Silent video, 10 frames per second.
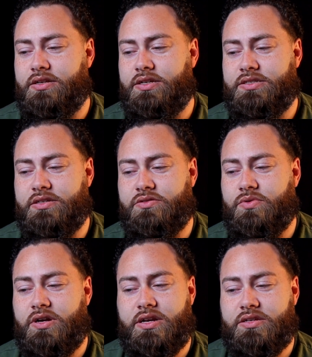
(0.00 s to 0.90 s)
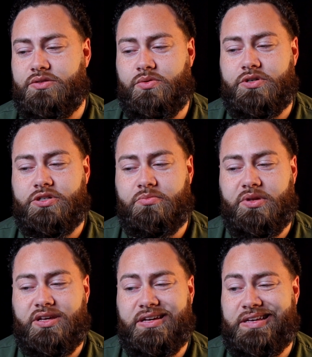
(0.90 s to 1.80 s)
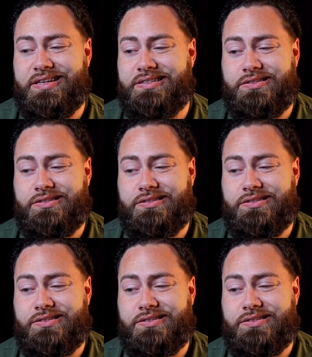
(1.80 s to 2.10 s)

It's as rugged as thorns should be, I guess.